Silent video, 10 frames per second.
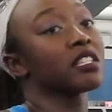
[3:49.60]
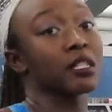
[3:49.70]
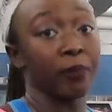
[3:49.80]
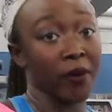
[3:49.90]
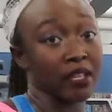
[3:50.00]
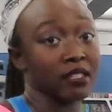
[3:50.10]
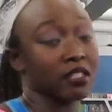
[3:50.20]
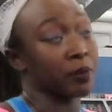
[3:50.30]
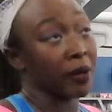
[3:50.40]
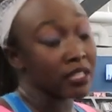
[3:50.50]
sprints.
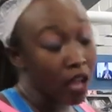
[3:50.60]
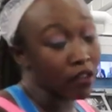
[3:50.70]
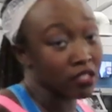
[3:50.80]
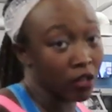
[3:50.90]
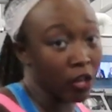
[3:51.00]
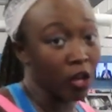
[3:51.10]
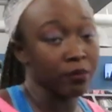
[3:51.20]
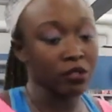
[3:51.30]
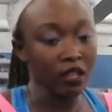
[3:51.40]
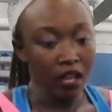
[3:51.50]
Sprints also
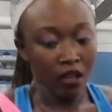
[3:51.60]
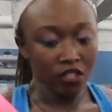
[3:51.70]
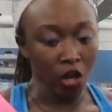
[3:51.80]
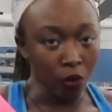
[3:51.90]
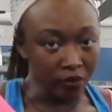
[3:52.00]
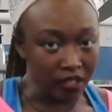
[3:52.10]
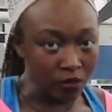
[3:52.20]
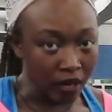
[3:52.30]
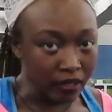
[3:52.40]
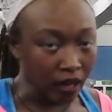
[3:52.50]
helps tone this
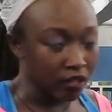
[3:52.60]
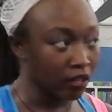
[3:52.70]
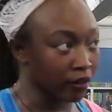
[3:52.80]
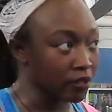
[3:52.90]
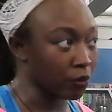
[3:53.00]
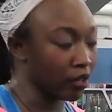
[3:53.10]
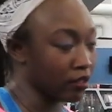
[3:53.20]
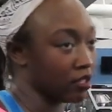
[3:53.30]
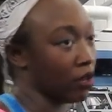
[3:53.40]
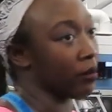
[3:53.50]
right down here as
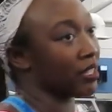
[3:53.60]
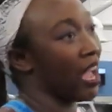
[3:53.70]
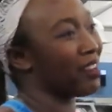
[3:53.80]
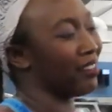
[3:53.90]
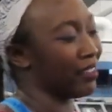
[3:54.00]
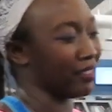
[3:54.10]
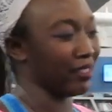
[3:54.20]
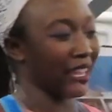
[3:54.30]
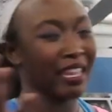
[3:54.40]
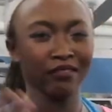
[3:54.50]
well. So it's kind of like
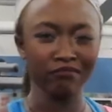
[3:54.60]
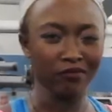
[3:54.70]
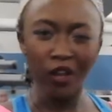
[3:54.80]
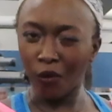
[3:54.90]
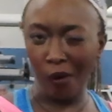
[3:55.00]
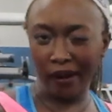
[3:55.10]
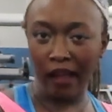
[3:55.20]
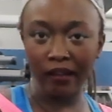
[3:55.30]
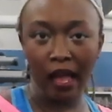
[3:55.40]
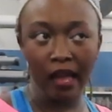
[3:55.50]
a HIIT
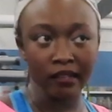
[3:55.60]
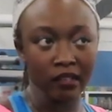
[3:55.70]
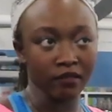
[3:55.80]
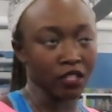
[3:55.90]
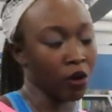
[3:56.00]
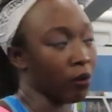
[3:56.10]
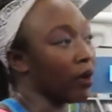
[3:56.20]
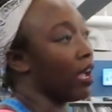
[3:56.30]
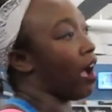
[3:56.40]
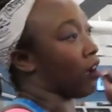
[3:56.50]
workout kind of. So
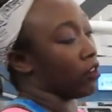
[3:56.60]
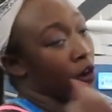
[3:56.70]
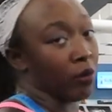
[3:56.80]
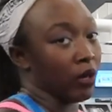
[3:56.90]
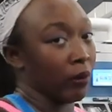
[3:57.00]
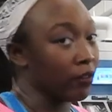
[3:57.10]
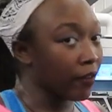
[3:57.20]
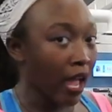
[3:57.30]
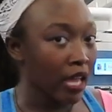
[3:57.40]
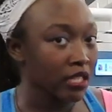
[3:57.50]
I'll go really, really
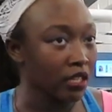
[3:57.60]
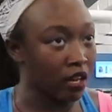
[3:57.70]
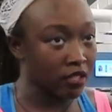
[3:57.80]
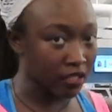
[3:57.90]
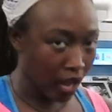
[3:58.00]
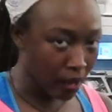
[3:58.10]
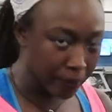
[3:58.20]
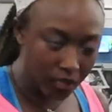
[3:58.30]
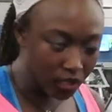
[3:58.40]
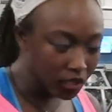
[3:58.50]
fast and then I'll stop,
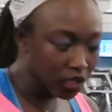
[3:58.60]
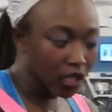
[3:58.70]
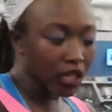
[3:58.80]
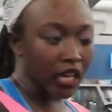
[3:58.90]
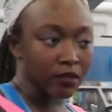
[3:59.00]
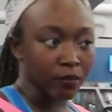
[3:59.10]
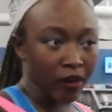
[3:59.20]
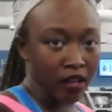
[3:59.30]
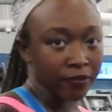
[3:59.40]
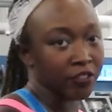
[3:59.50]
catch my
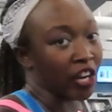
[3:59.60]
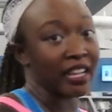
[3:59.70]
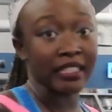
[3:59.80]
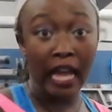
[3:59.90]
breath, try to